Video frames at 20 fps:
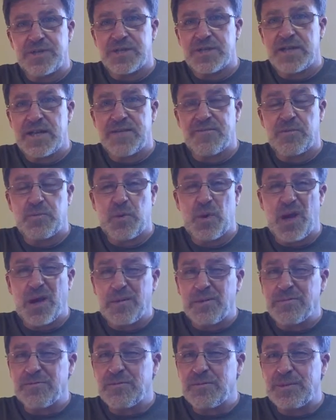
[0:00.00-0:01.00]
doesn't have a
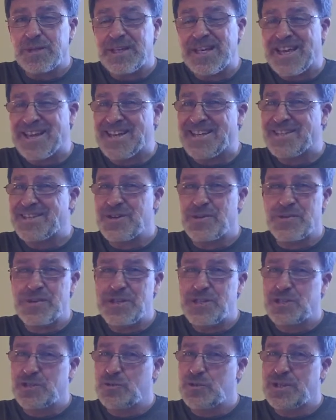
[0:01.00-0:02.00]
problem for me, and I don't
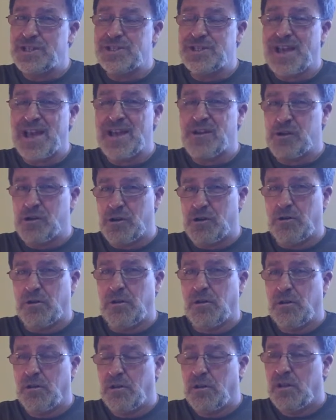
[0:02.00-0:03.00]
eat sweets at all.
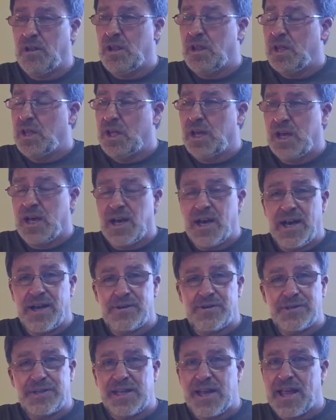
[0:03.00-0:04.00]
I
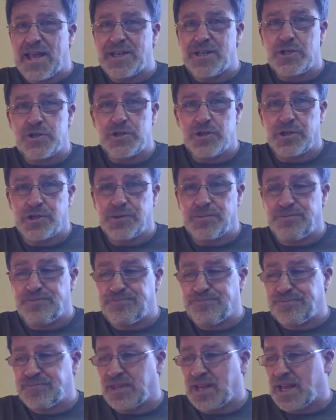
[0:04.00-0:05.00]
don't eat any sugar,
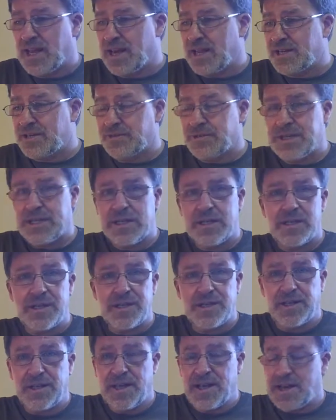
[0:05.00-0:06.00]
and I don't eat
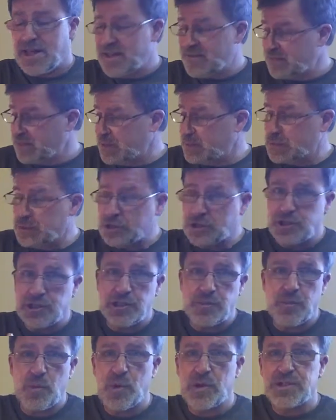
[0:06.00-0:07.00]
honey, and I have maple
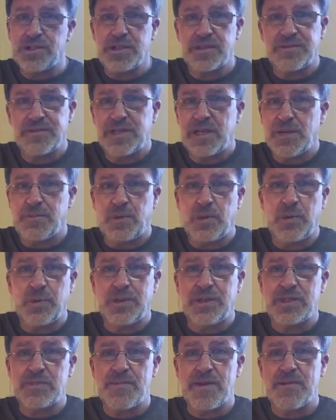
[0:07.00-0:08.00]
syrup once every couple of
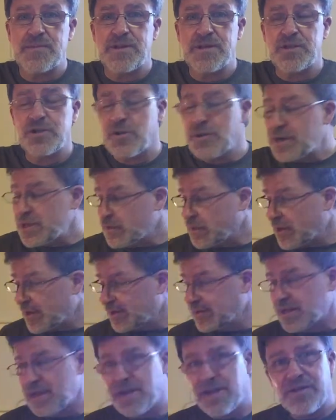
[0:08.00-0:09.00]
weeks maybe. So
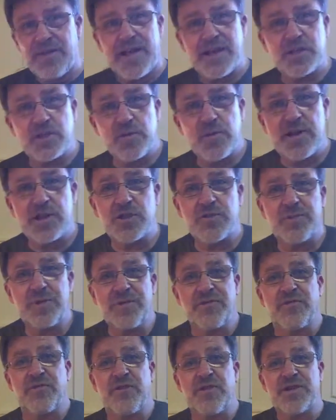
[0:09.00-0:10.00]
anyway, that's the recipe
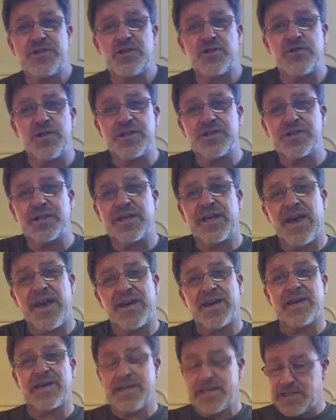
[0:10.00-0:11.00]
for French dressing,
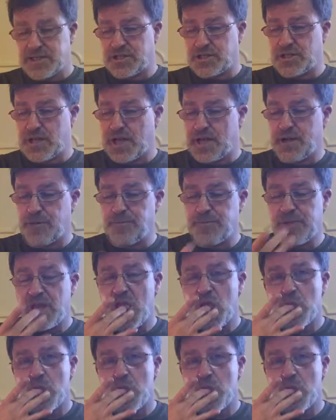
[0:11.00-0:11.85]
Catalina style.